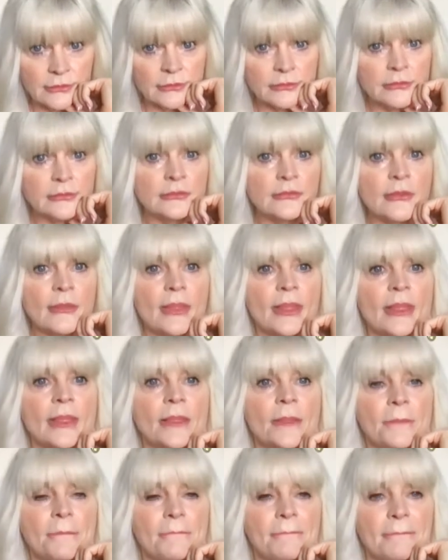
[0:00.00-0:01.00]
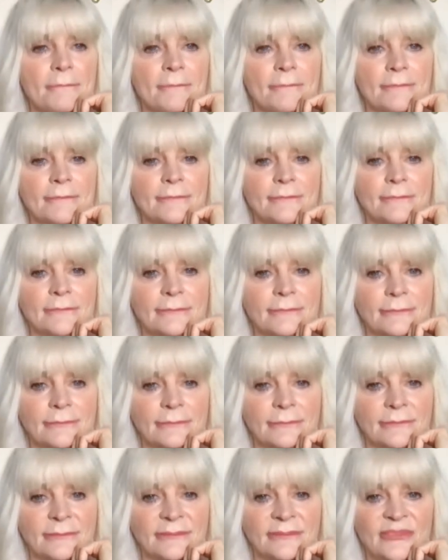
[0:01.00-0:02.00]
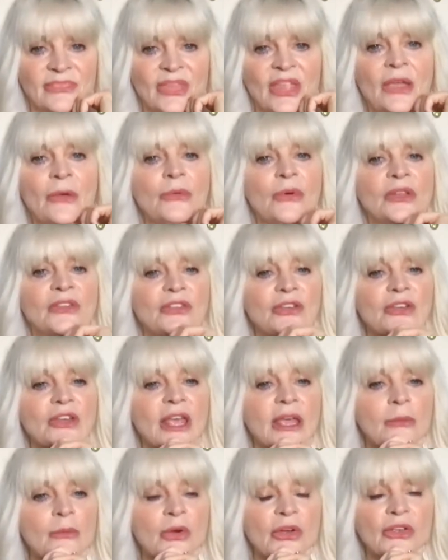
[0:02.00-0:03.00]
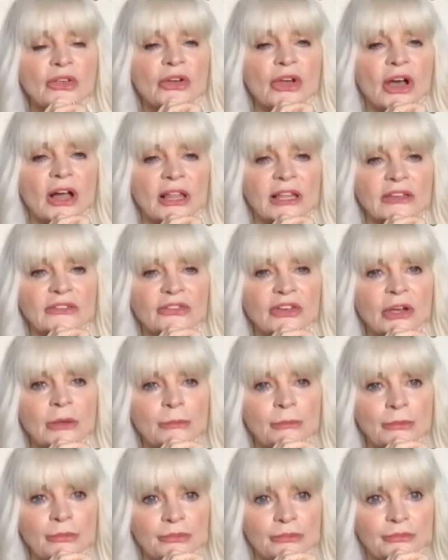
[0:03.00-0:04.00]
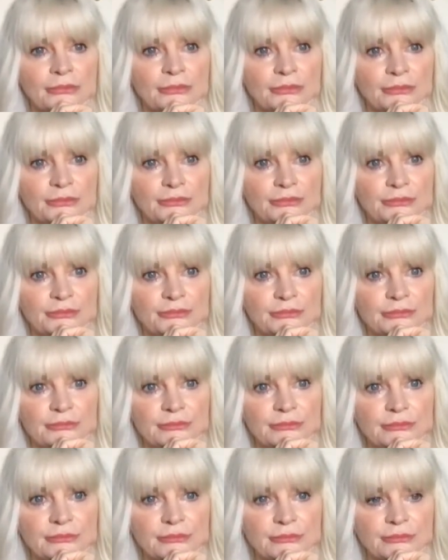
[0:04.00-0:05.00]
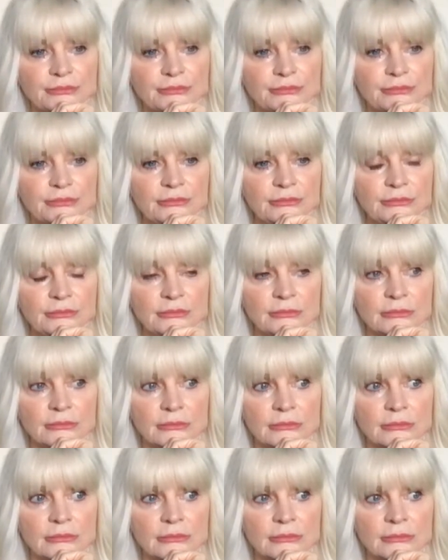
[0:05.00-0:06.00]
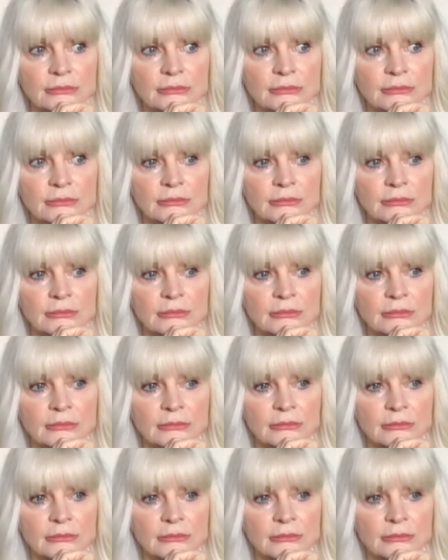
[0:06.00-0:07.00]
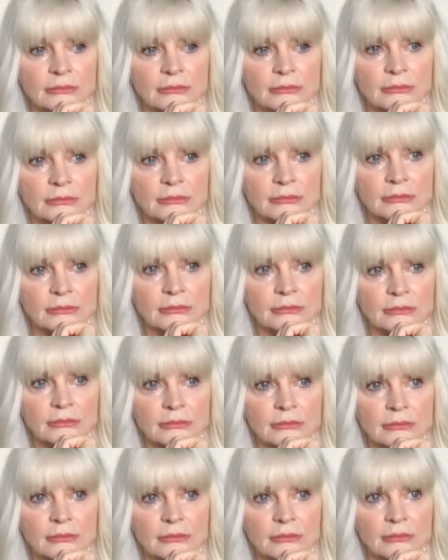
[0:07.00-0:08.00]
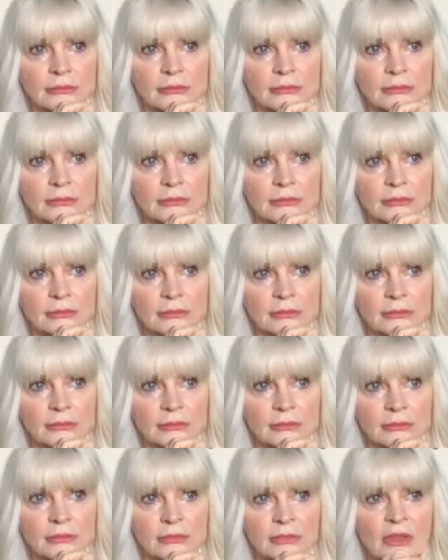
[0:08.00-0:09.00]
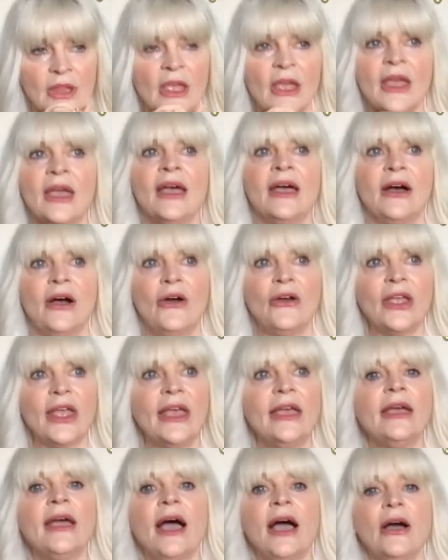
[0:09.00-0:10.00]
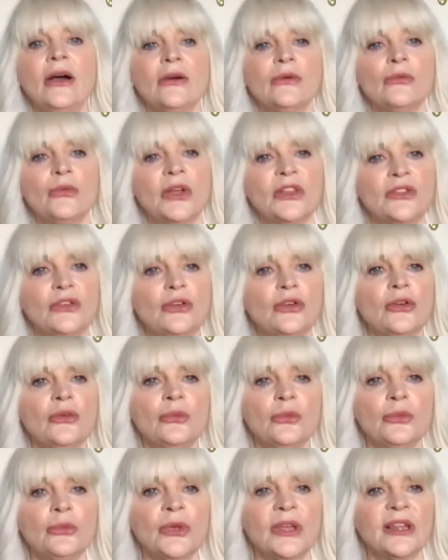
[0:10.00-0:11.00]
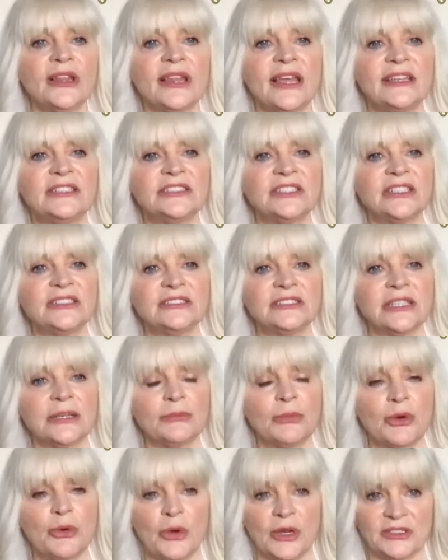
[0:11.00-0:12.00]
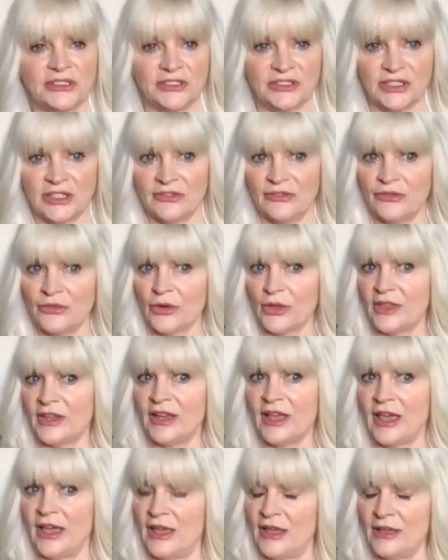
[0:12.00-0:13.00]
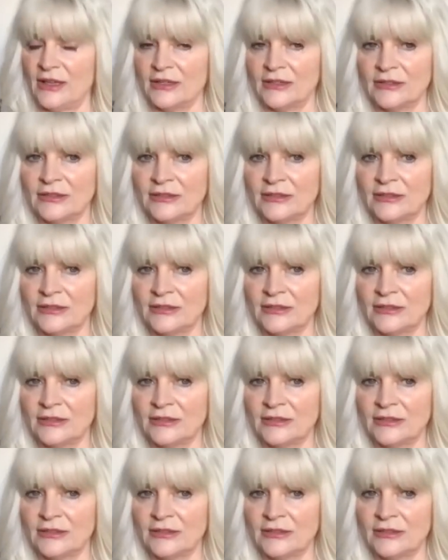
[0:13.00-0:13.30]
Hi, I'm fine, thank you. What's your name? Where are you calling from? Uh, my name's Janet, and I'm calling from California. Okay, how, what's your um, relationship question for the day?